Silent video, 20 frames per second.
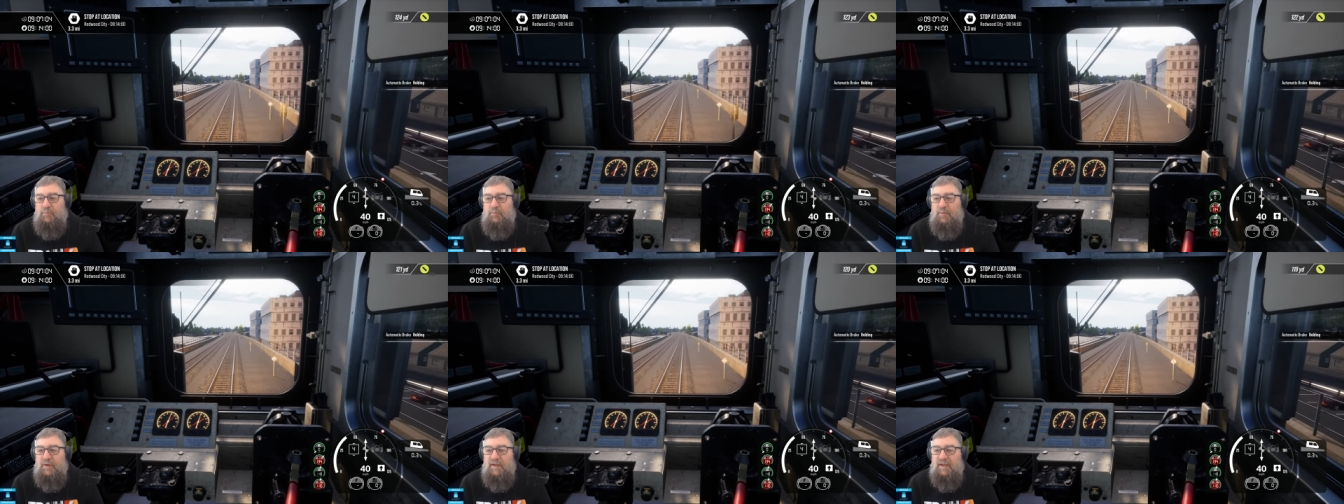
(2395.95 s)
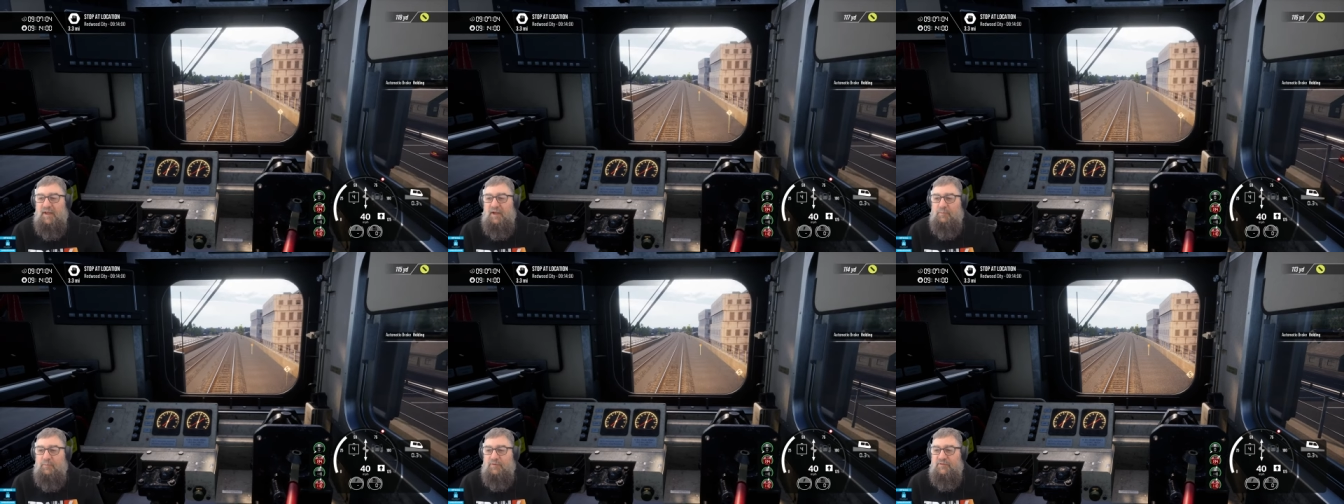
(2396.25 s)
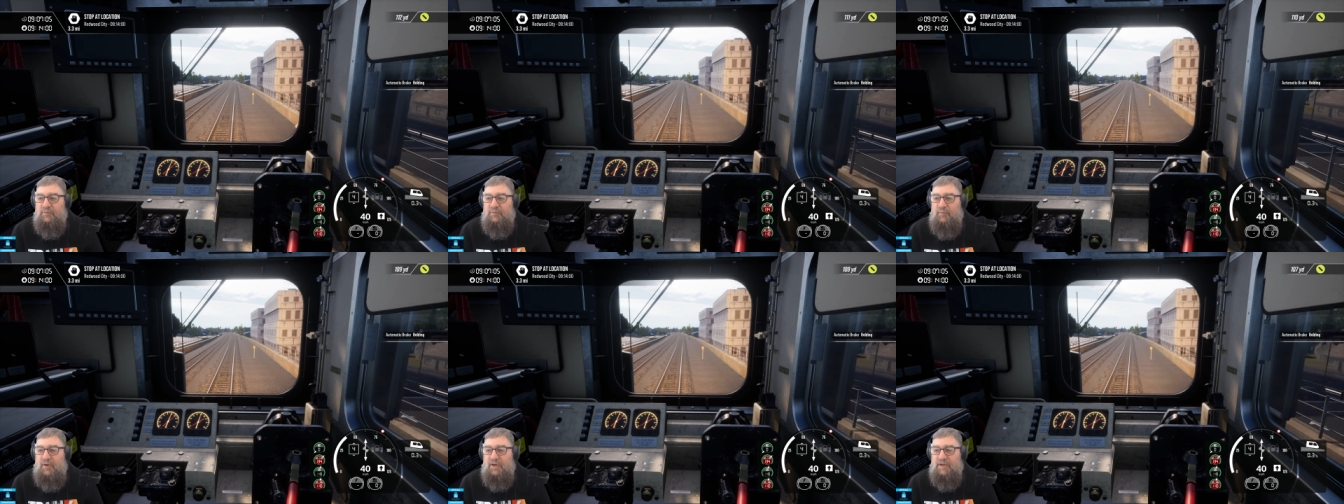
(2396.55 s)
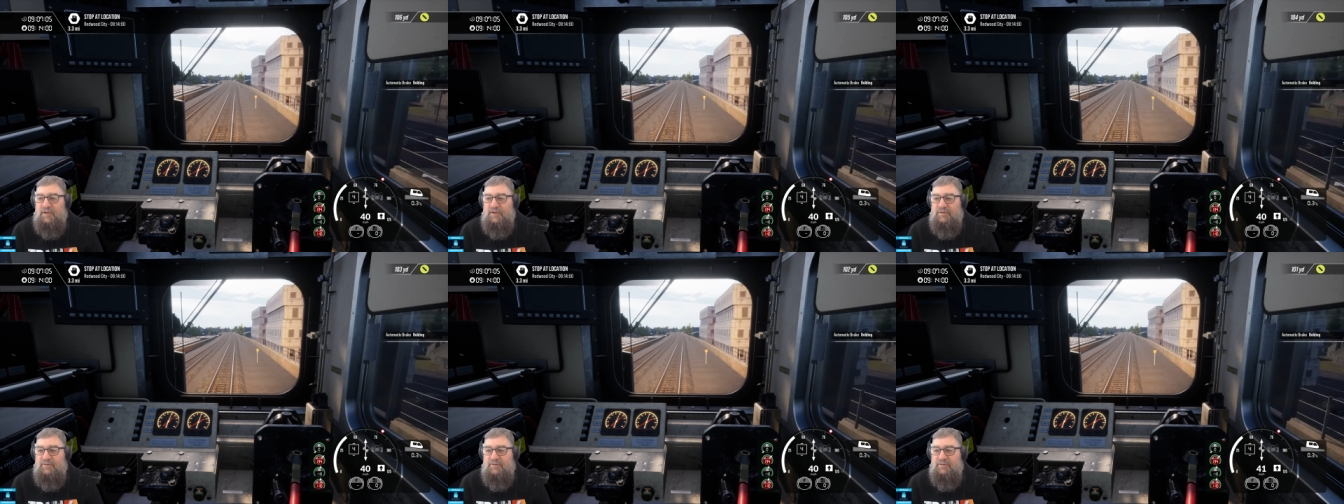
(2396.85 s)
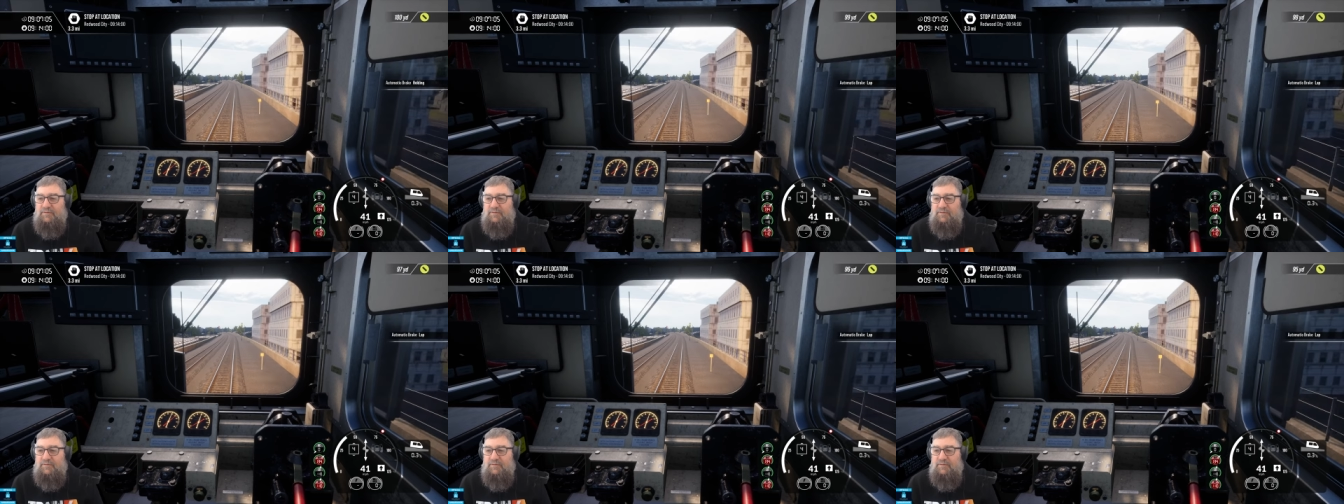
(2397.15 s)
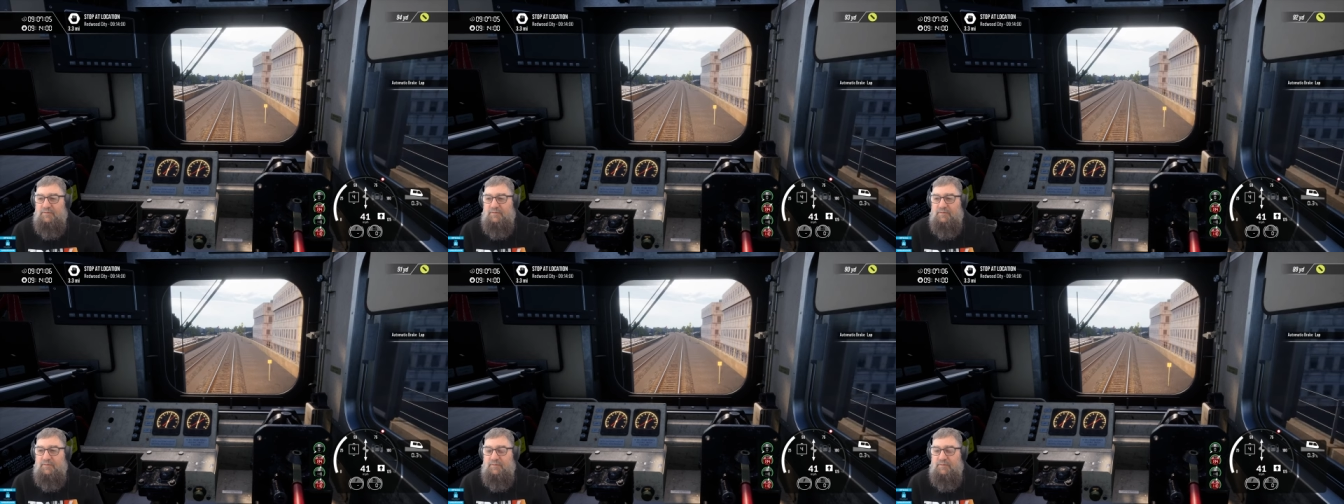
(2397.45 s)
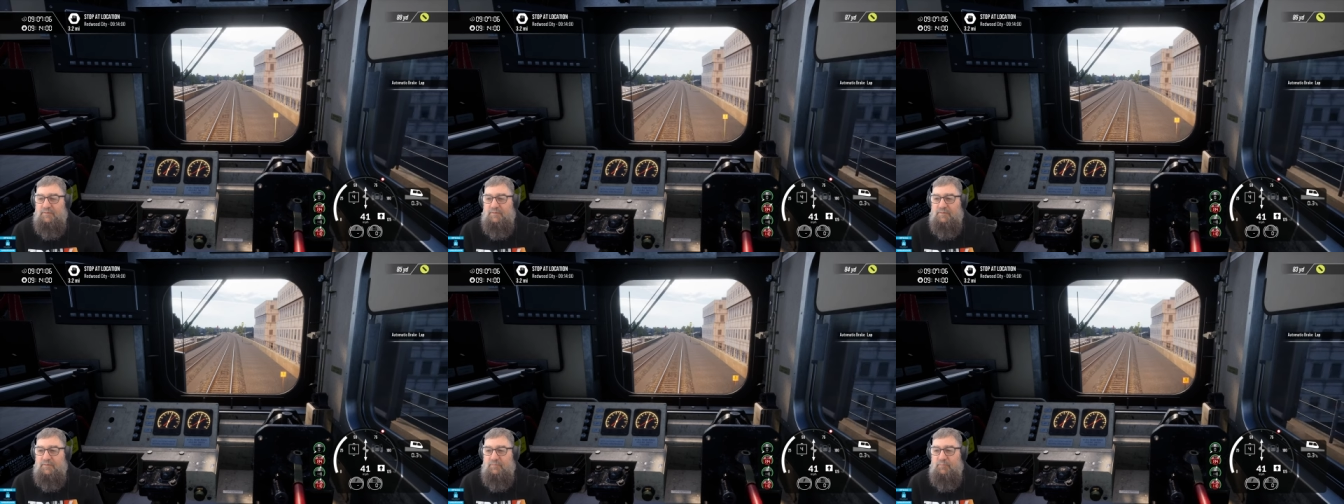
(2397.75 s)
being able to make
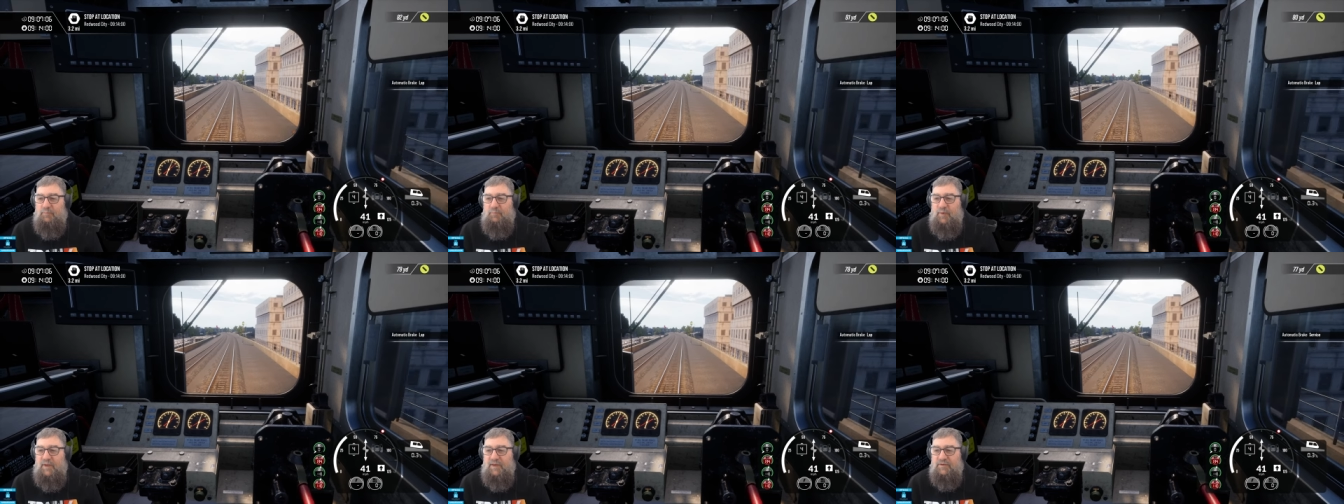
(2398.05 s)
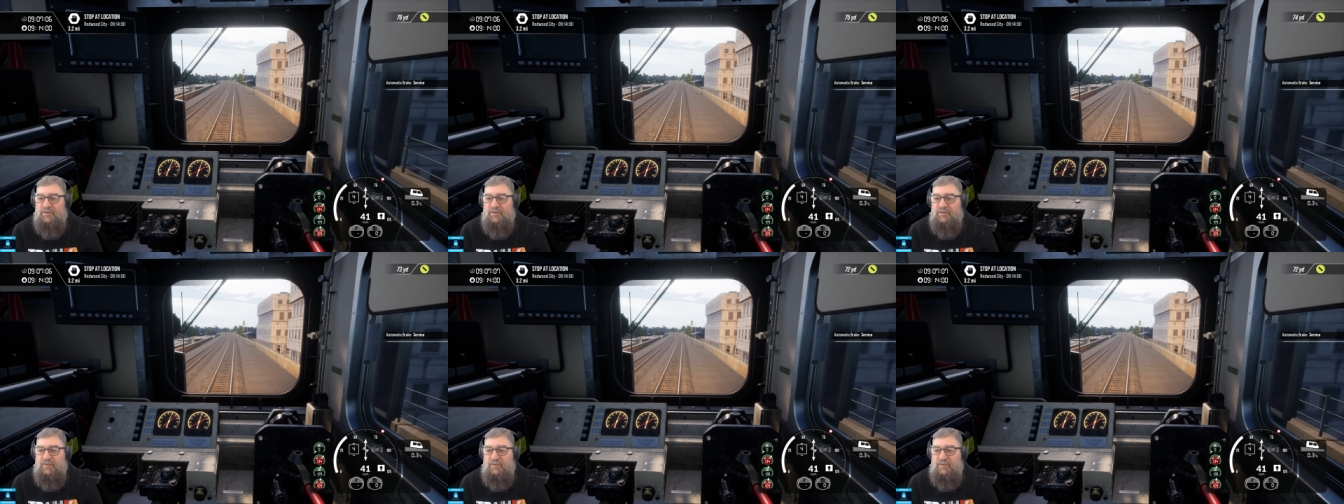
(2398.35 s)
better